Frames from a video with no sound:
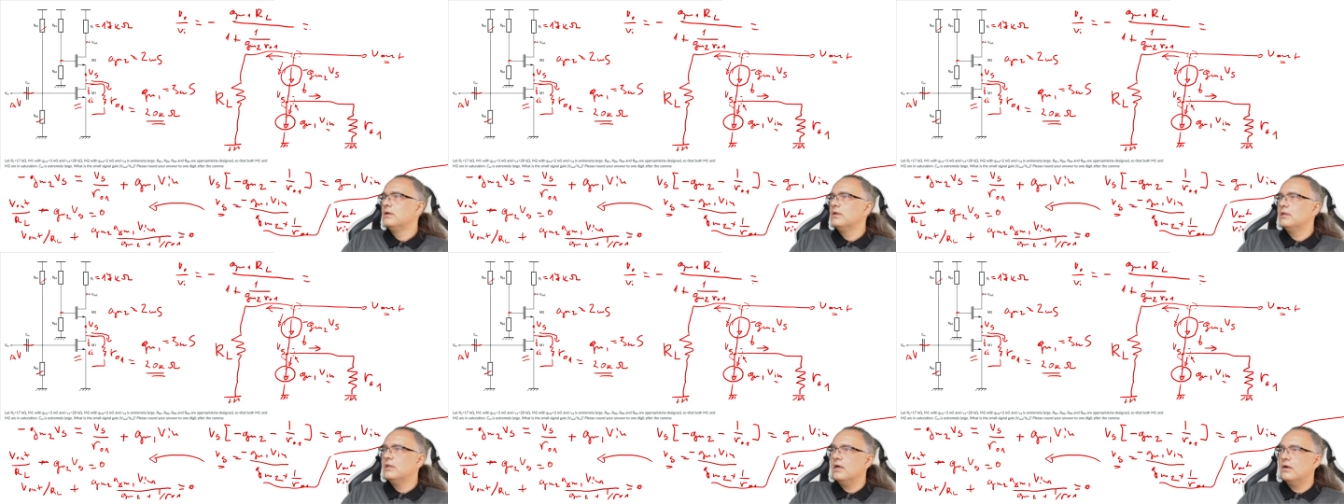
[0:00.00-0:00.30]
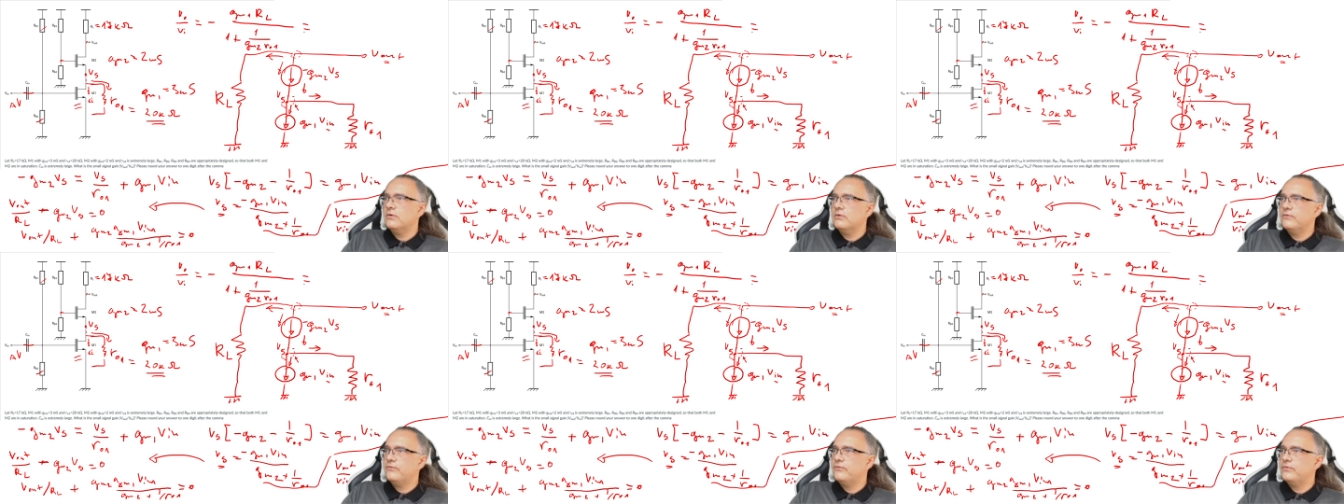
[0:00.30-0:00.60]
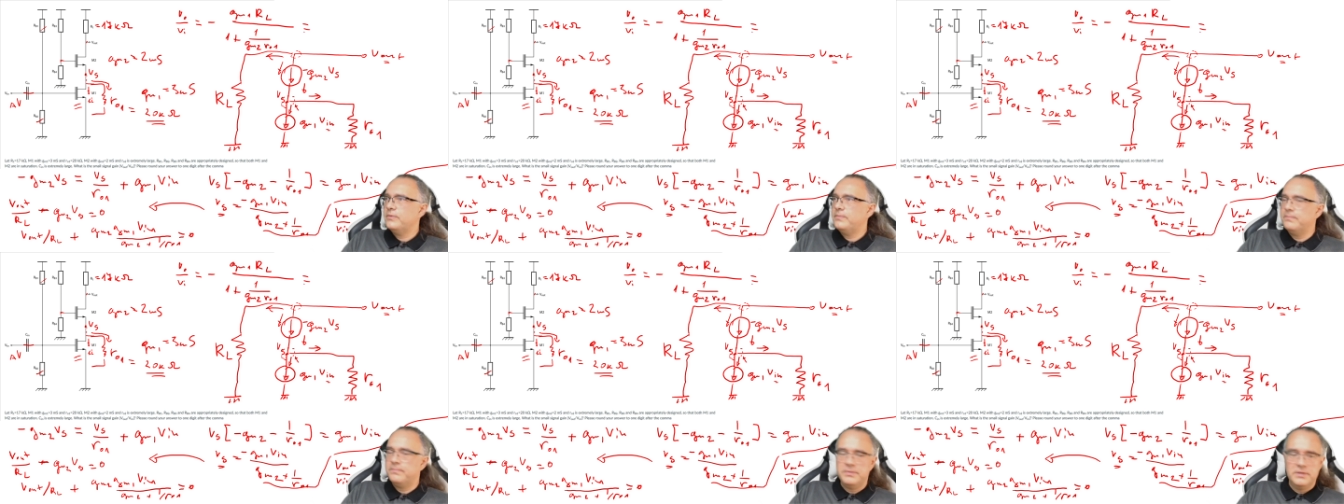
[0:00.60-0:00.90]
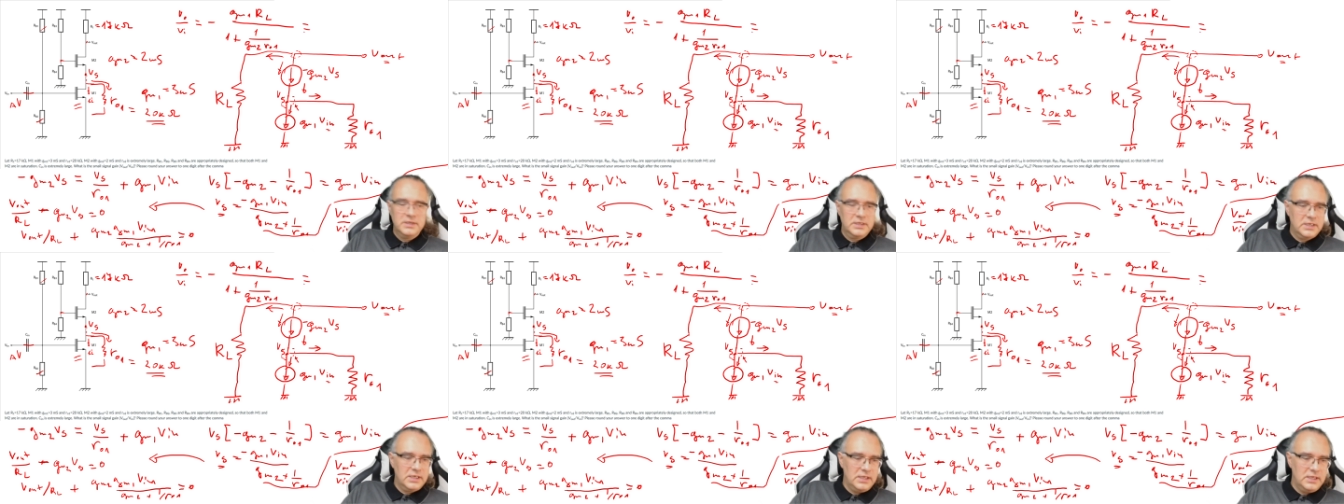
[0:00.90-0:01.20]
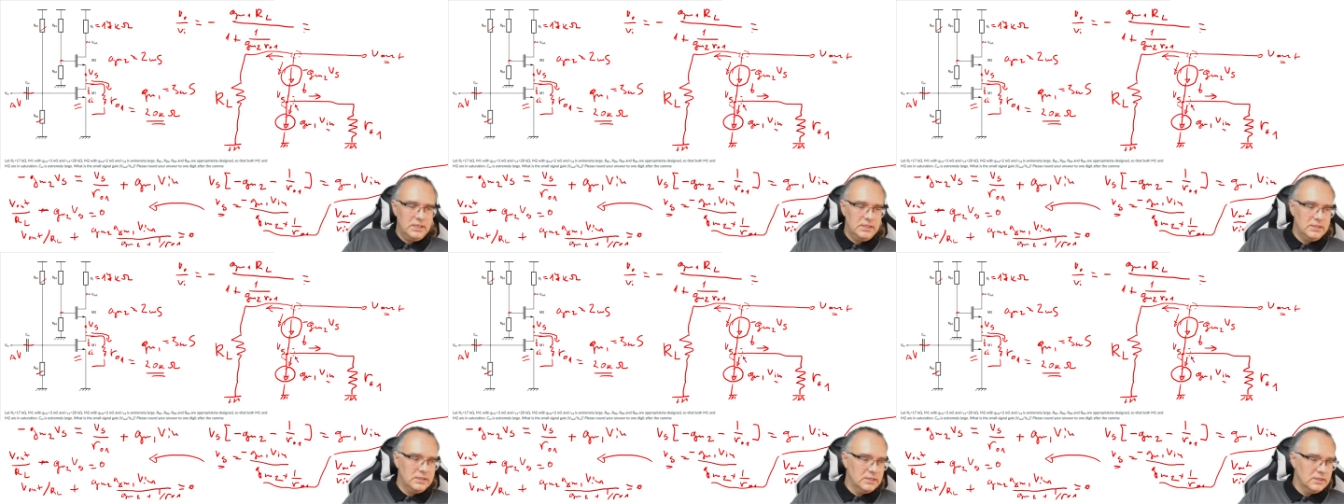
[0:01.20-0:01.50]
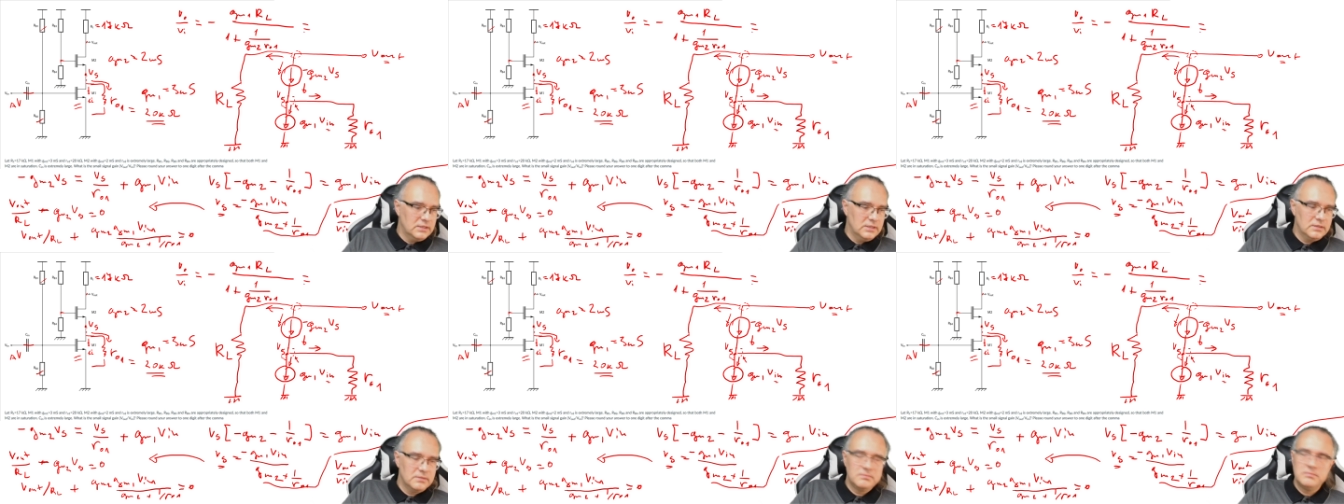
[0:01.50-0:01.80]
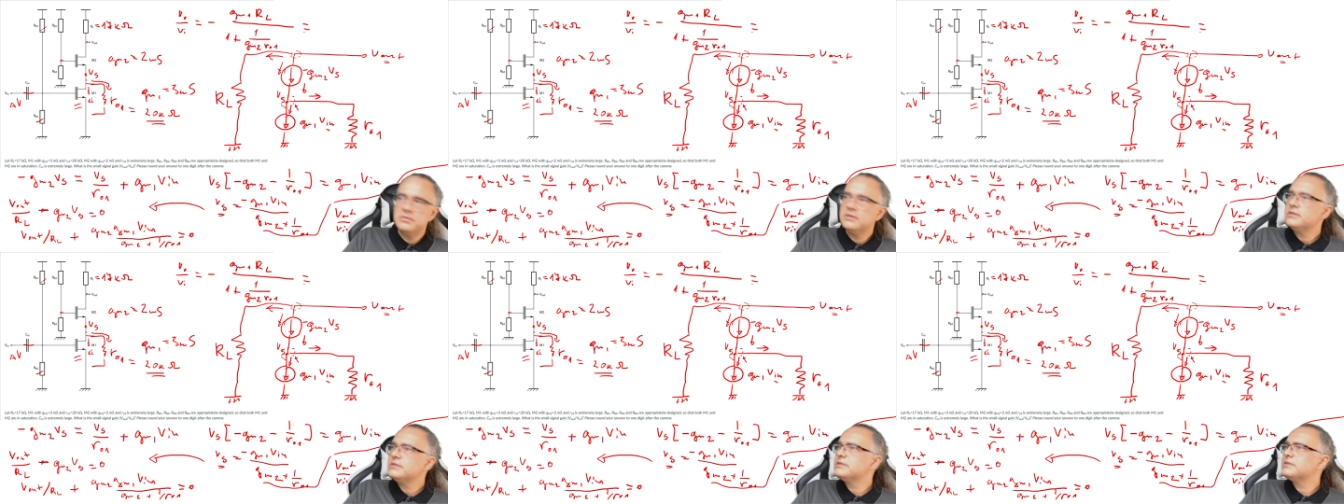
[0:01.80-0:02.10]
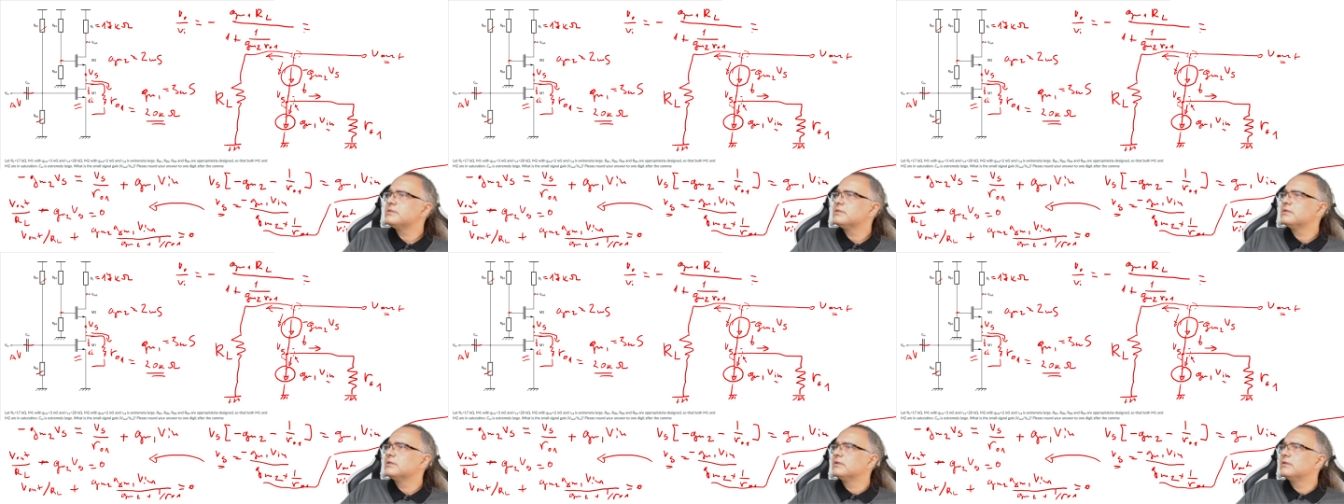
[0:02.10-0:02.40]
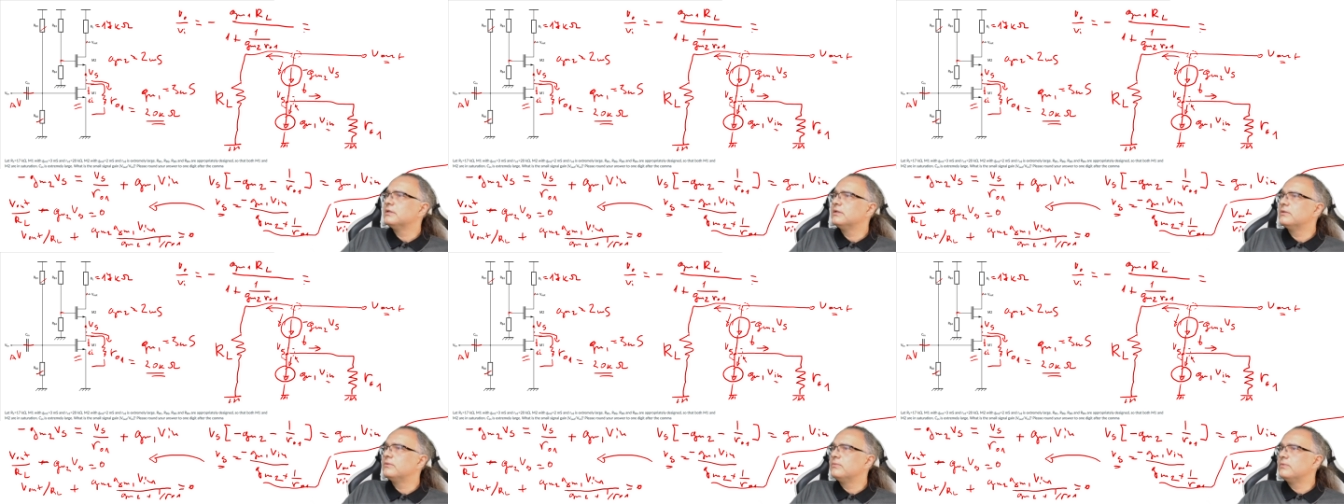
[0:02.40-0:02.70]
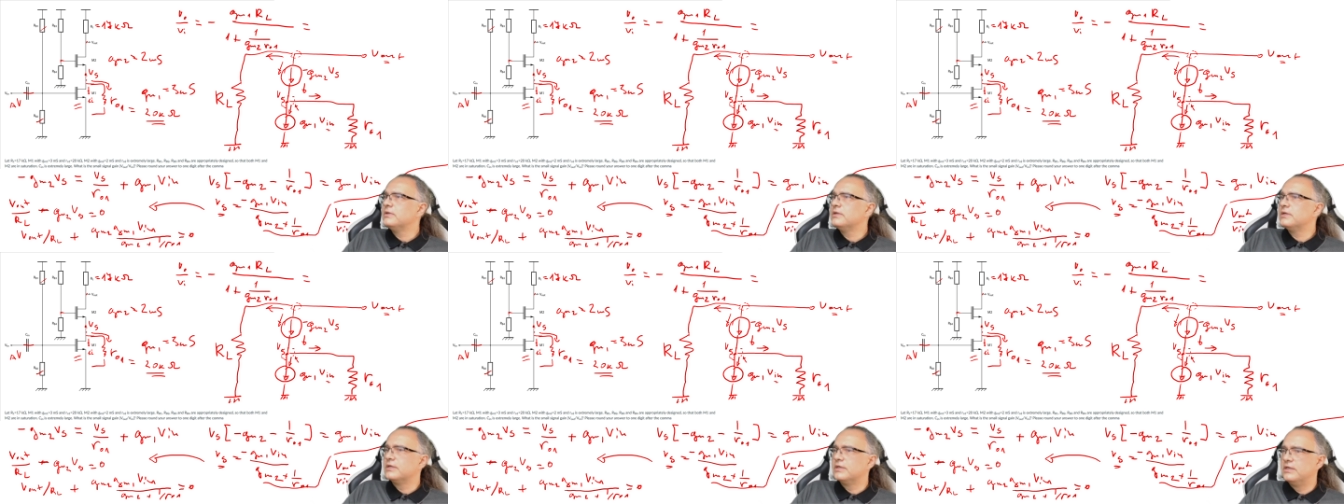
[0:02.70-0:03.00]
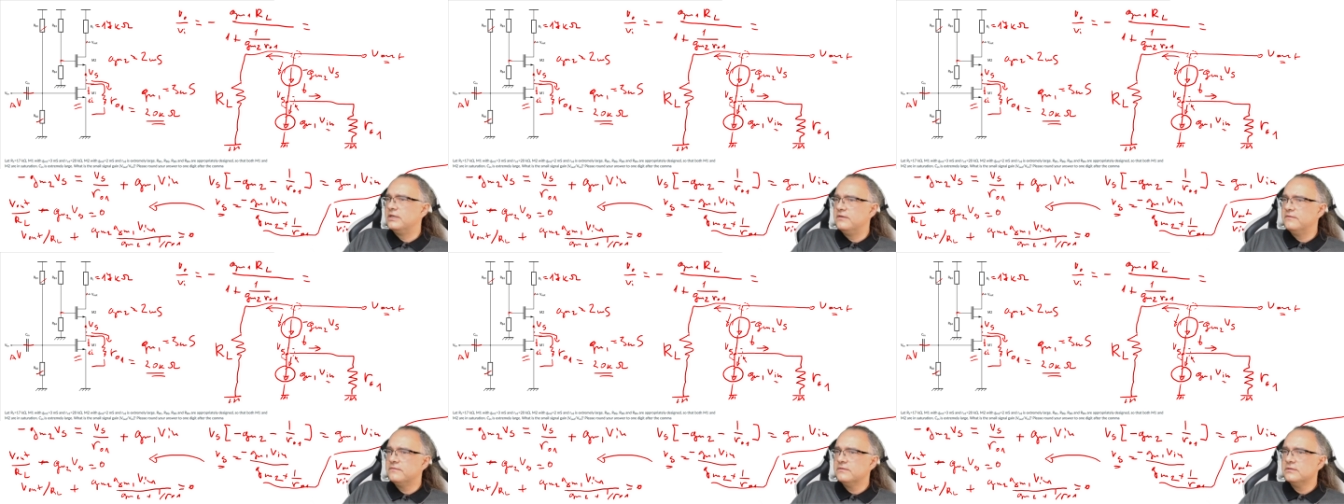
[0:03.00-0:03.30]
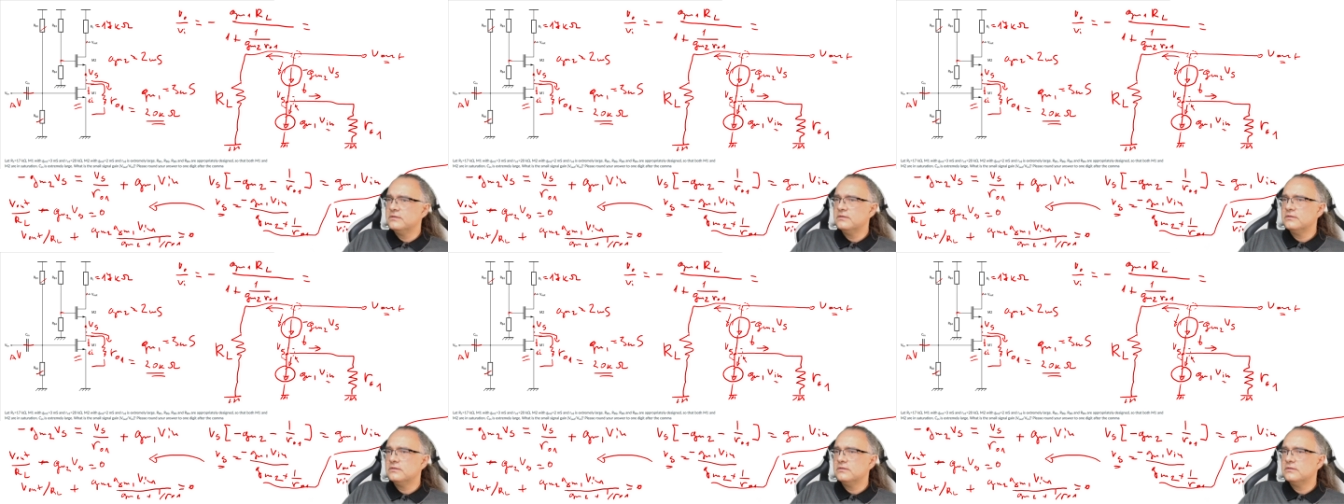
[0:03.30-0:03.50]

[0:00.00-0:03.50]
Now if we plug in the numbers that we are given,